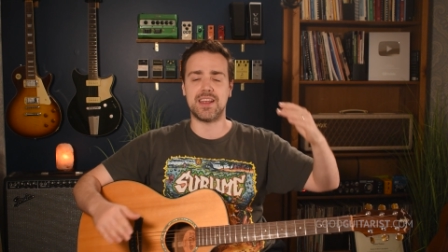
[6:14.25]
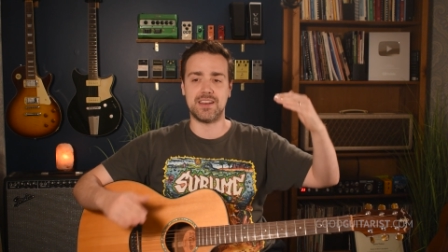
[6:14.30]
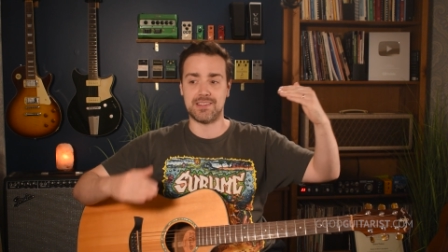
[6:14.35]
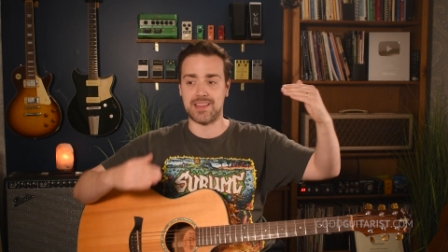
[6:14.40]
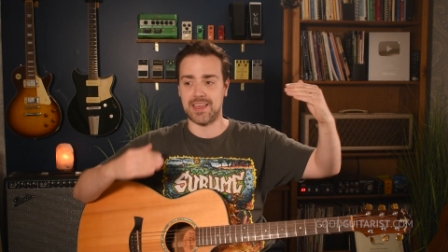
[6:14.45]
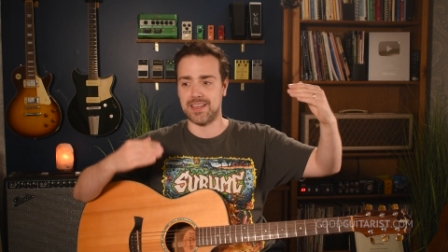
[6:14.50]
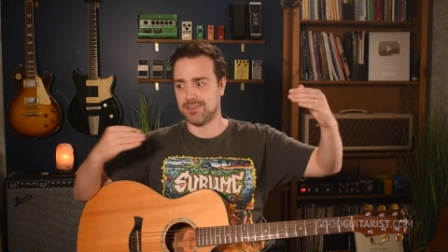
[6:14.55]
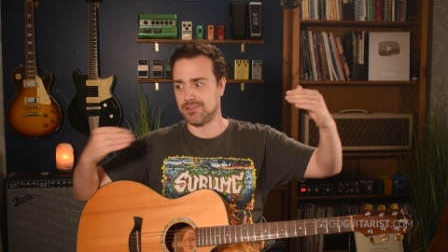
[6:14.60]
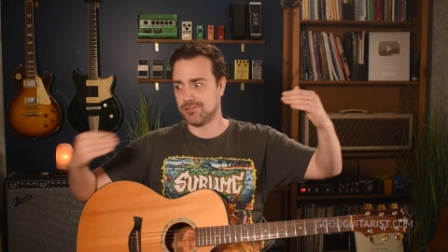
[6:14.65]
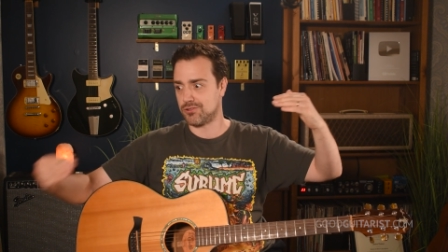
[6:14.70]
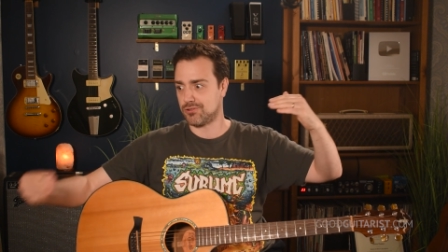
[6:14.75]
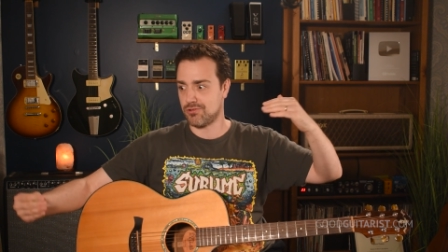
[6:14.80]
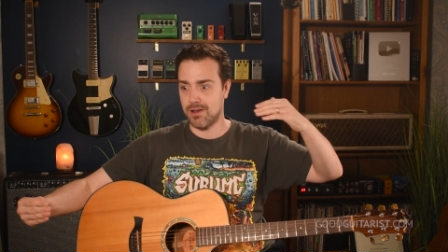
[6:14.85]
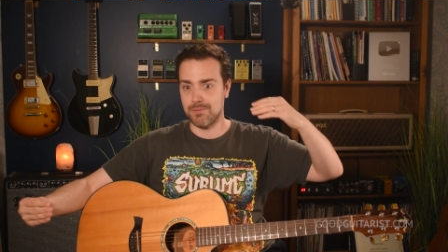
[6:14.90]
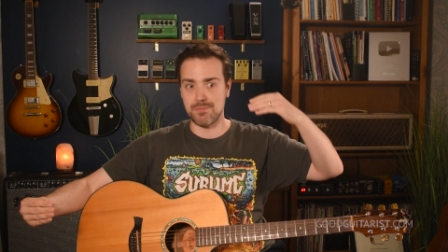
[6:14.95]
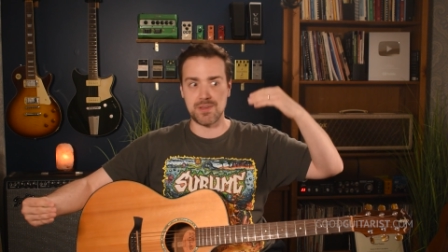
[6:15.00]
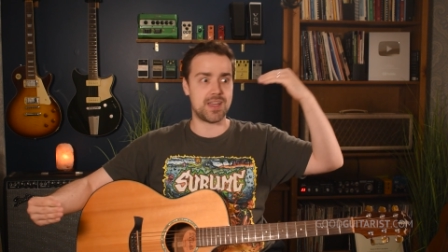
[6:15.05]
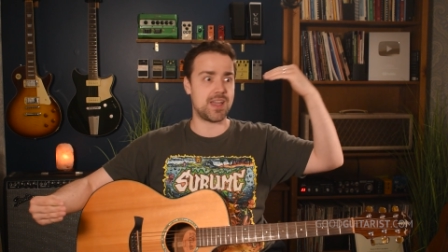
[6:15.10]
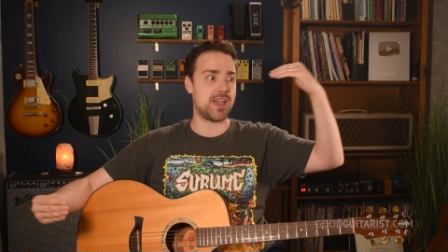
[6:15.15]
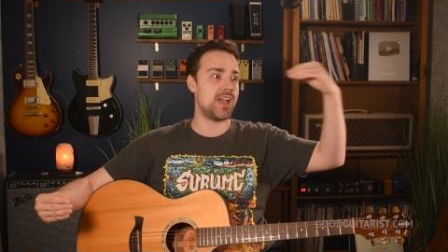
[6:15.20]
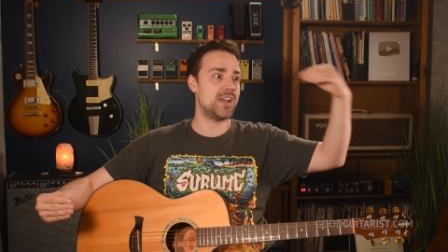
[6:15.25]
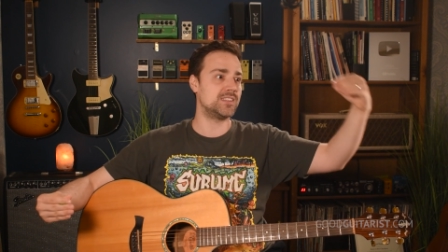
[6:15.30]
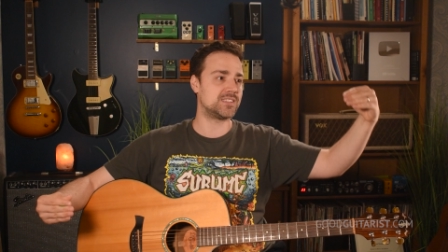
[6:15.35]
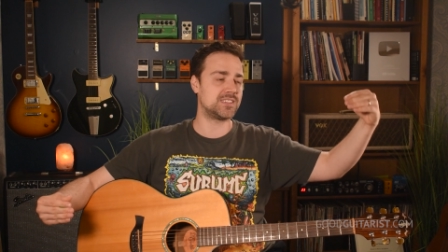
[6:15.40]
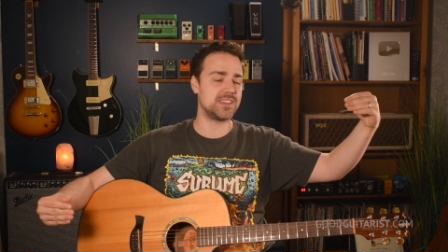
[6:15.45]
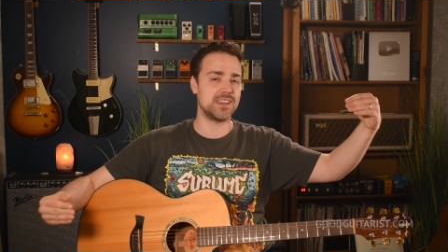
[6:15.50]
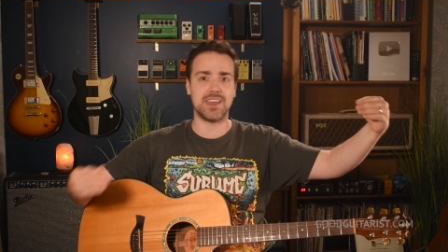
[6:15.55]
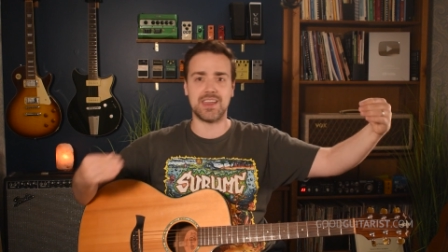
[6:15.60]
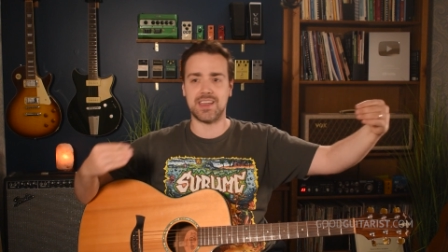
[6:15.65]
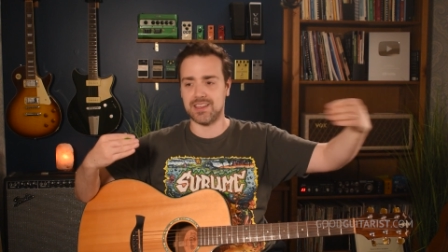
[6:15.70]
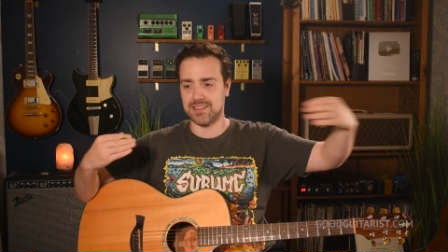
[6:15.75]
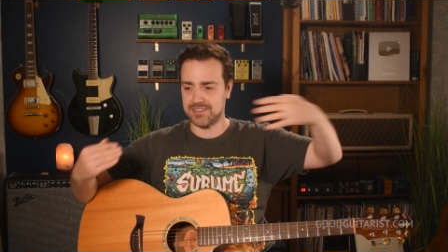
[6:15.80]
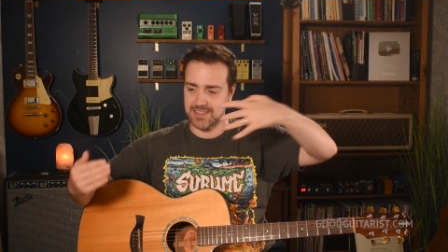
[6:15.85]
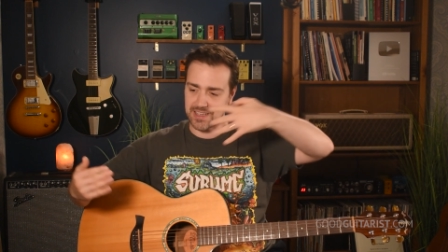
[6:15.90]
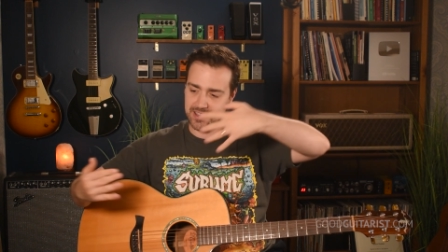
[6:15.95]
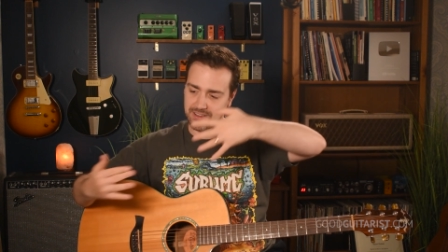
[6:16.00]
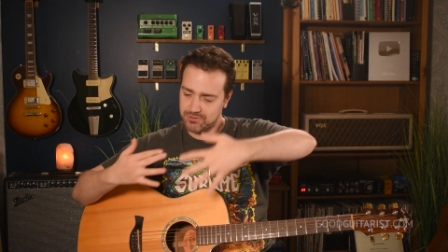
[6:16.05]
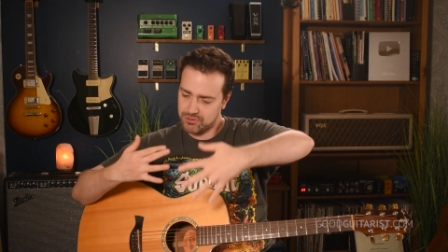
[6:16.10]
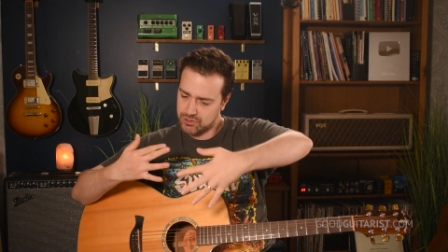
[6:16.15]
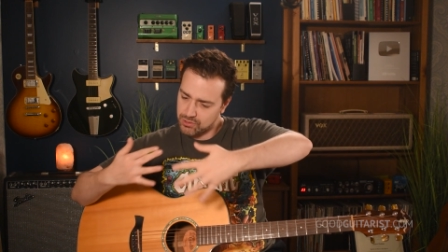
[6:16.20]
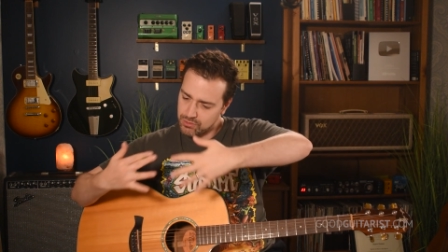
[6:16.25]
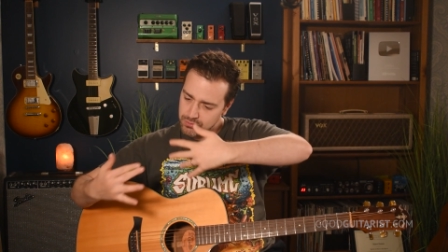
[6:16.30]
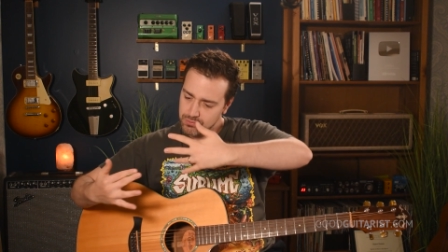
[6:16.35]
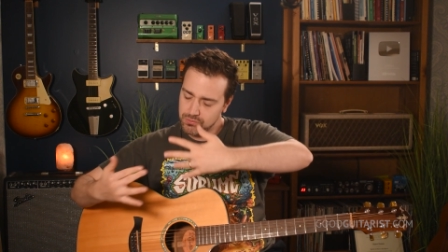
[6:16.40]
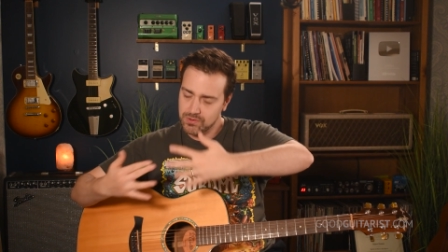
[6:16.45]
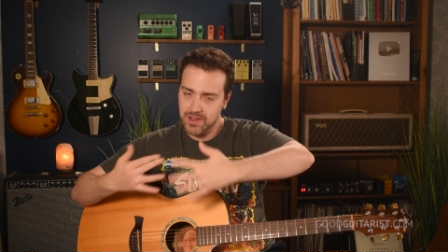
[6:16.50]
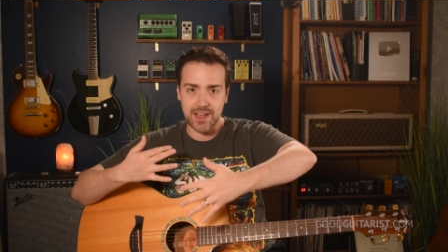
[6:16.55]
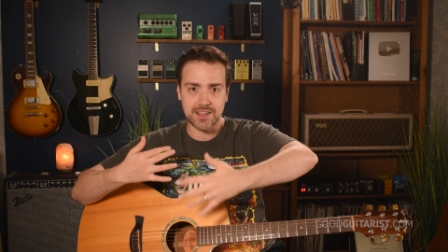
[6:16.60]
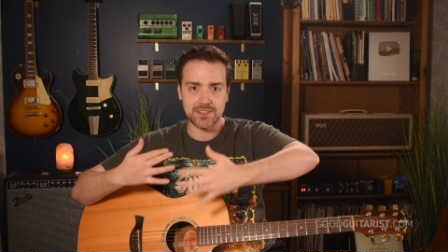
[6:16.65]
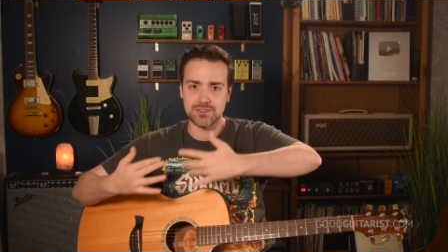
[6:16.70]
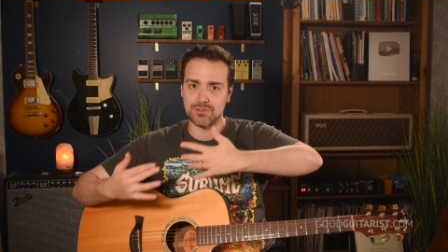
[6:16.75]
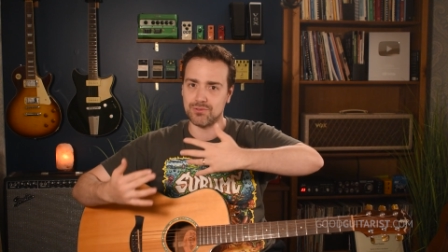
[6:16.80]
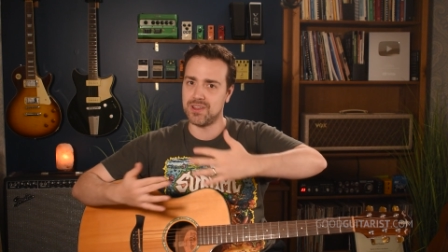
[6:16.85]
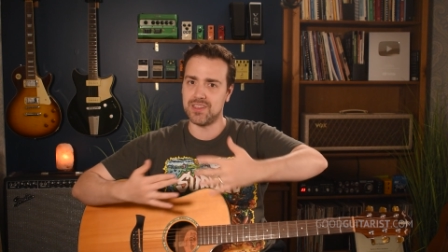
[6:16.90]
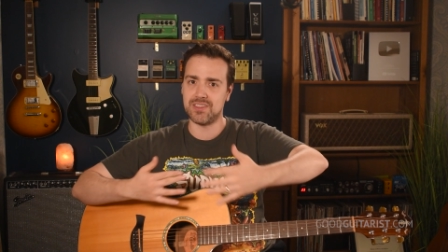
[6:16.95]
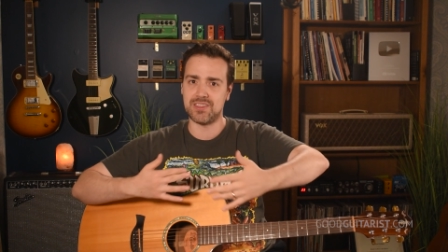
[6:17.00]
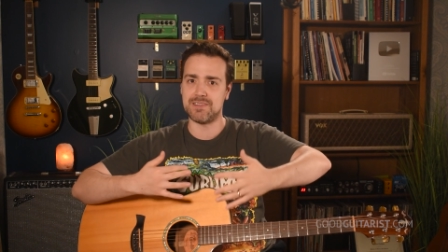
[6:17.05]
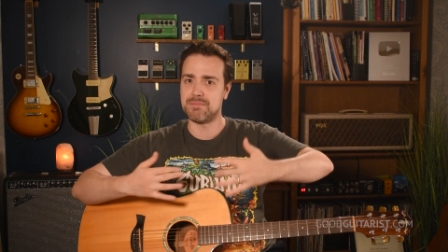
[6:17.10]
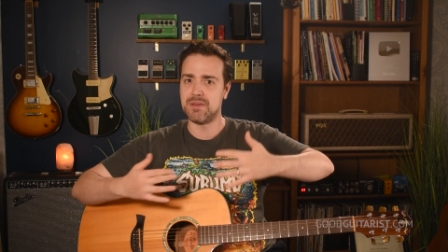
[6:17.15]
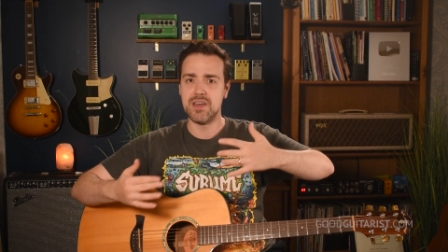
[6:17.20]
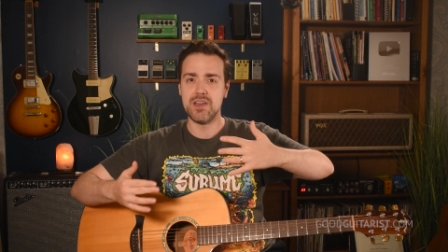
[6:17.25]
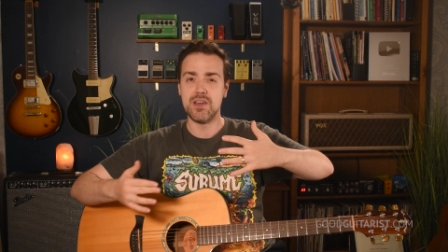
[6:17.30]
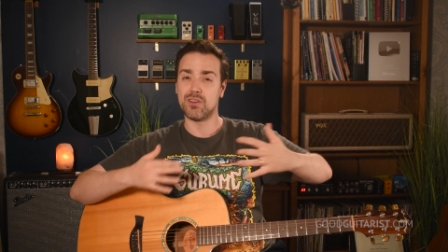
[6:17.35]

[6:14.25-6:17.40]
And like you're strumming and singing, it's like two kinds of rhythm